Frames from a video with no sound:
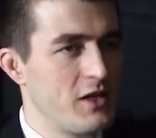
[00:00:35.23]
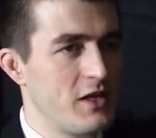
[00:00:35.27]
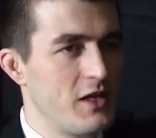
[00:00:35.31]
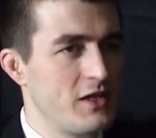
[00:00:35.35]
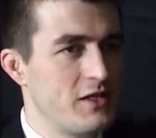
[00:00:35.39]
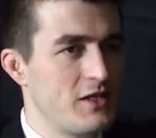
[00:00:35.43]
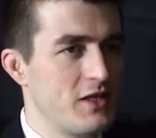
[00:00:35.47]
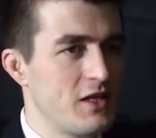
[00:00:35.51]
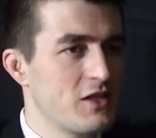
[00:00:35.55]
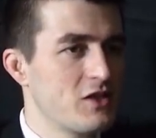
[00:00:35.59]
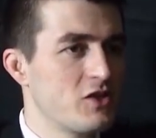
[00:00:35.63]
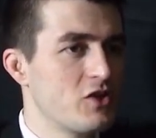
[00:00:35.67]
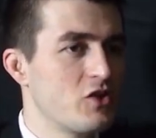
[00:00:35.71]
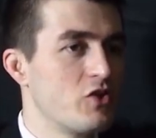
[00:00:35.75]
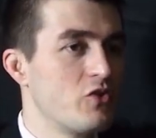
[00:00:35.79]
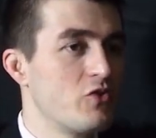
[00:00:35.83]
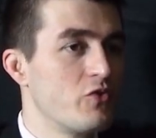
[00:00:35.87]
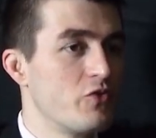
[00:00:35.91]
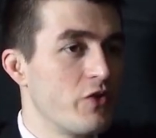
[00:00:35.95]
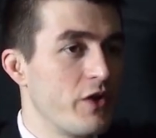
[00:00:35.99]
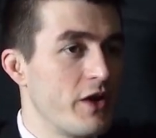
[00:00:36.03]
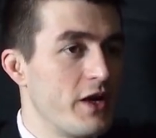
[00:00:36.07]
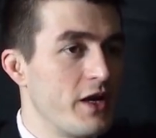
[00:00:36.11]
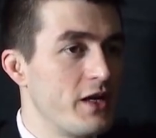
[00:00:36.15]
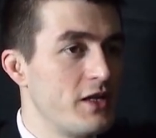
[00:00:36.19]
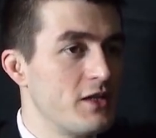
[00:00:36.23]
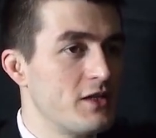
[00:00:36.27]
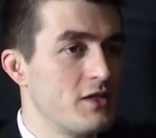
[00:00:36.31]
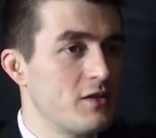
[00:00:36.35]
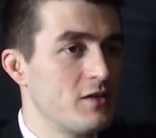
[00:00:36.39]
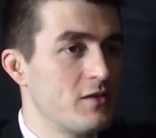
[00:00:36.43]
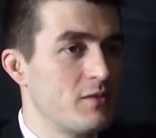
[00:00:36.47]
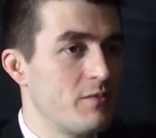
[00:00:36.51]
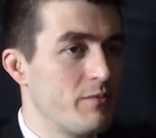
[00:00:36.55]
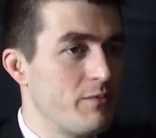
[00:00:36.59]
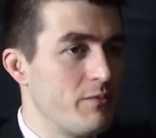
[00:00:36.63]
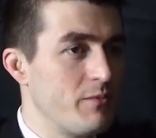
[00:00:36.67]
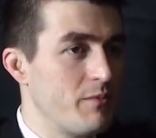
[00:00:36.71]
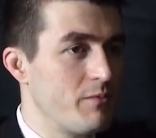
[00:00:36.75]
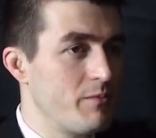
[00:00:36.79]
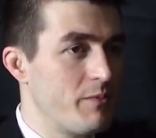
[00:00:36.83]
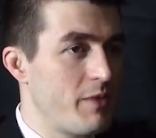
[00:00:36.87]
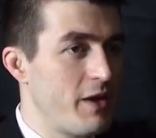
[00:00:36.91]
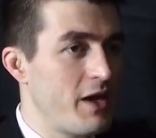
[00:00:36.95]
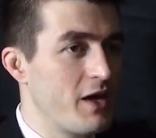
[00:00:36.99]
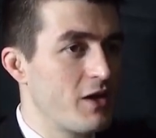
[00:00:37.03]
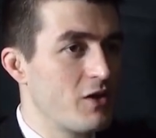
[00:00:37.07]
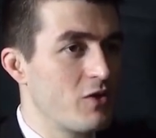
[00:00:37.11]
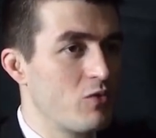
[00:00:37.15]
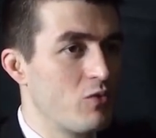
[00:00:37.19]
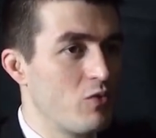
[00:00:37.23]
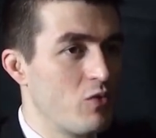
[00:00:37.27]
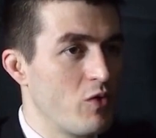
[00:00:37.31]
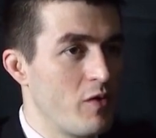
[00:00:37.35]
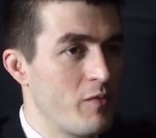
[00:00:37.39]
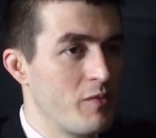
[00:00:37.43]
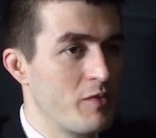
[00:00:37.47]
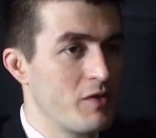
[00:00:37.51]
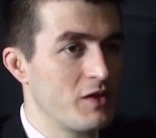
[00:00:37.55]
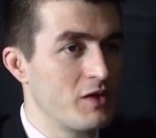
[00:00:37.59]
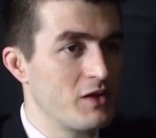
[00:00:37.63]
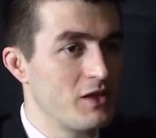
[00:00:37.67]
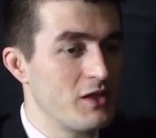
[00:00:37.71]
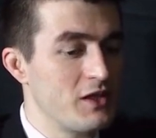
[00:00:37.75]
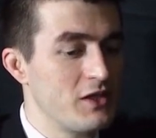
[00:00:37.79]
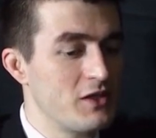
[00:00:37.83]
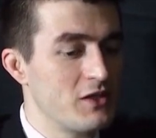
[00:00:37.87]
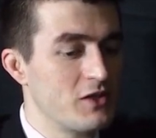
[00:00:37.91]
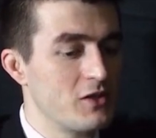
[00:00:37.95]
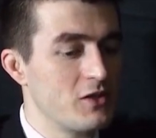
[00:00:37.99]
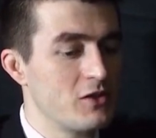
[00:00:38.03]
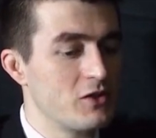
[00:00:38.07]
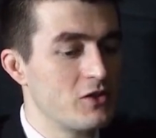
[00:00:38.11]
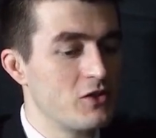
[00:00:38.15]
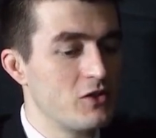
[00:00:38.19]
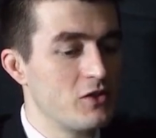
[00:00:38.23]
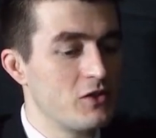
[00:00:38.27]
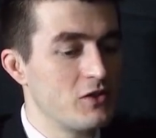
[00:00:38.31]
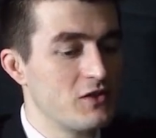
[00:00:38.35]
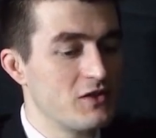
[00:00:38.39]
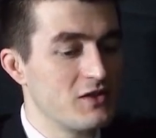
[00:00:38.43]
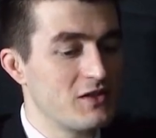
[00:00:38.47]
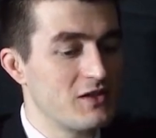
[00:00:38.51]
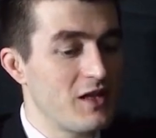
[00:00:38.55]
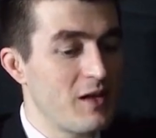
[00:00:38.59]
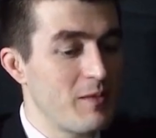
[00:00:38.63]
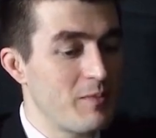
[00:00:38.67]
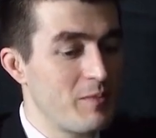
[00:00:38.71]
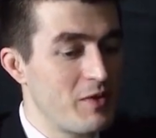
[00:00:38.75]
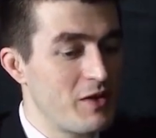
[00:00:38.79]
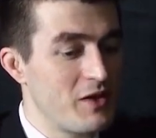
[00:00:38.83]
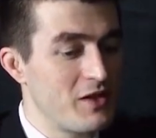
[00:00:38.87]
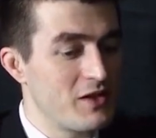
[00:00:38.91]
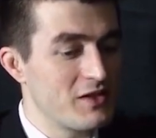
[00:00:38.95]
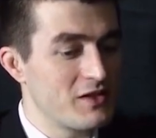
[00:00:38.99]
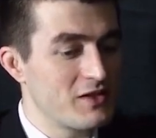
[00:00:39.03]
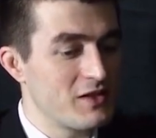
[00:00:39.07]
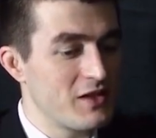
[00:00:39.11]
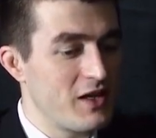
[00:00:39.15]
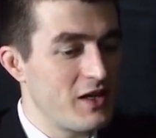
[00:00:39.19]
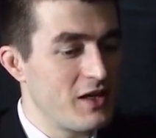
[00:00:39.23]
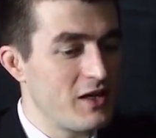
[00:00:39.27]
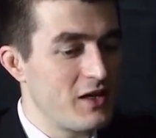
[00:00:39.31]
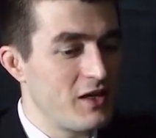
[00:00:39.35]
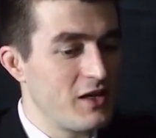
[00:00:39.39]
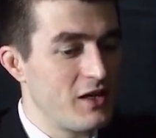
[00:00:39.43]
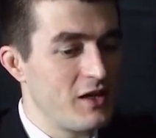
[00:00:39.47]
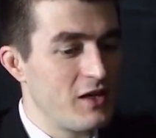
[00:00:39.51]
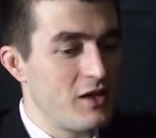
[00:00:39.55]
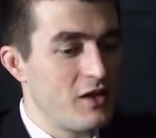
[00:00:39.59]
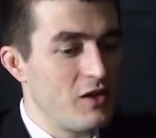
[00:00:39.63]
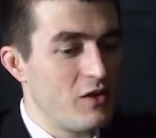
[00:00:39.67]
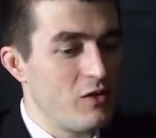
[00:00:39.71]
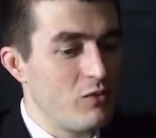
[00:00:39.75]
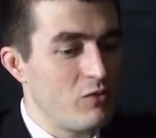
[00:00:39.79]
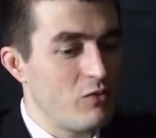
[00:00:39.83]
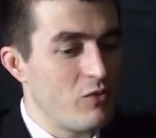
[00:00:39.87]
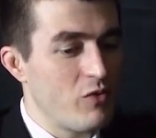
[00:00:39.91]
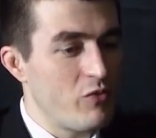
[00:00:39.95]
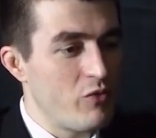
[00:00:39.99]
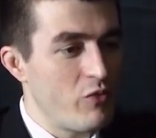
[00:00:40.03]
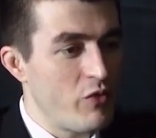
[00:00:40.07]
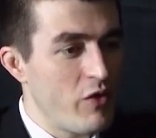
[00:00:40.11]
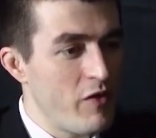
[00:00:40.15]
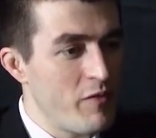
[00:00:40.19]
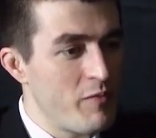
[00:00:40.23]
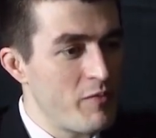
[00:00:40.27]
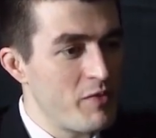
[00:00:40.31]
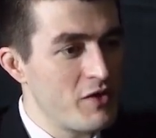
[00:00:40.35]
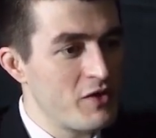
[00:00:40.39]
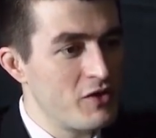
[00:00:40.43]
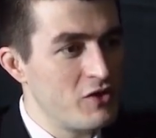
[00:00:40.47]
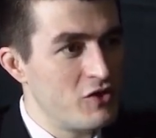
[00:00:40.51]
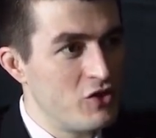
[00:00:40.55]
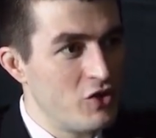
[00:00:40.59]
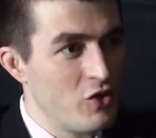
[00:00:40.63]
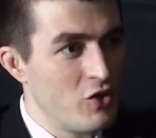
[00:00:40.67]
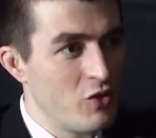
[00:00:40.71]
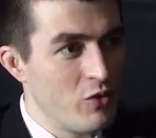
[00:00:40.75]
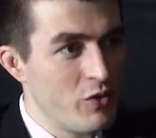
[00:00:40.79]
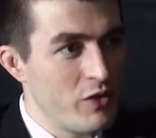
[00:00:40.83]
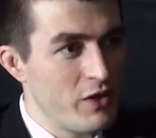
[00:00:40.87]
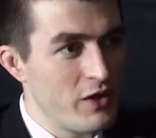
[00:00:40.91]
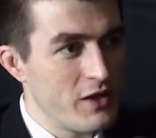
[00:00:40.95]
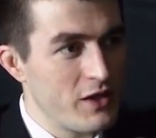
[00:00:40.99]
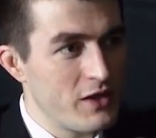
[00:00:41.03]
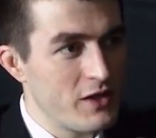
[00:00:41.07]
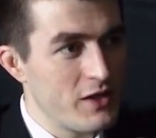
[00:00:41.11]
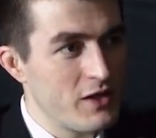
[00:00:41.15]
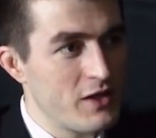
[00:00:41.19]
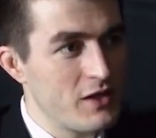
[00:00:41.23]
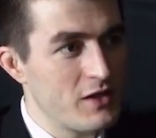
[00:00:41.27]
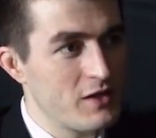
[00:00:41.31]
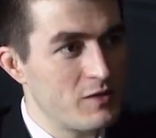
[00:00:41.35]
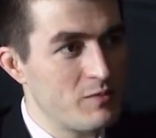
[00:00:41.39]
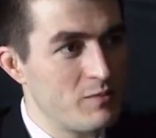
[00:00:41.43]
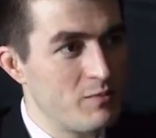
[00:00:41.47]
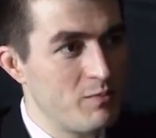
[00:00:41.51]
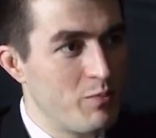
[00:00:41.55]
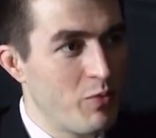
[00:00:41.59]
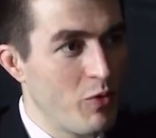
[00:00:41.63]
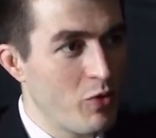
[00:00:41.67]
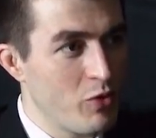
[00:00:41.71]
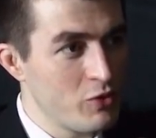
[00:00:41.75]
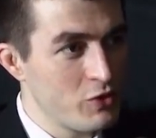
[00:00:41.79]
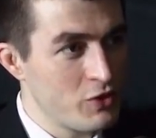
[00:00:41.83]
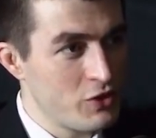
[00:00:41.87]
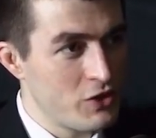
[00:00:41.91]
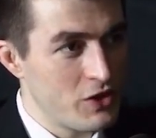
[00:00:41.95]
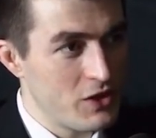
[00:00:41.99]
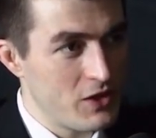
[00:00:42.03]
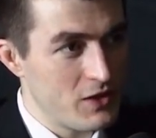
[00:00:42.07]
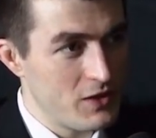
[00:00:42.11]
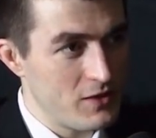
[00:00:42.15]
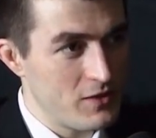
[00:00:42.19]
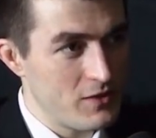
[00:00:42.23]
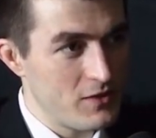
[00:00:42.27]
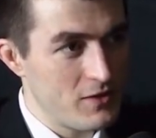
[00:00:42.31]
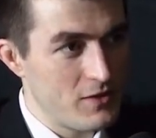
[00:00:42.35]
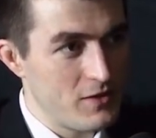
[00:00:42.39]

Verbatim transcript: It takes a great man or woman leader to step in and say, what we've been doing is bullshit.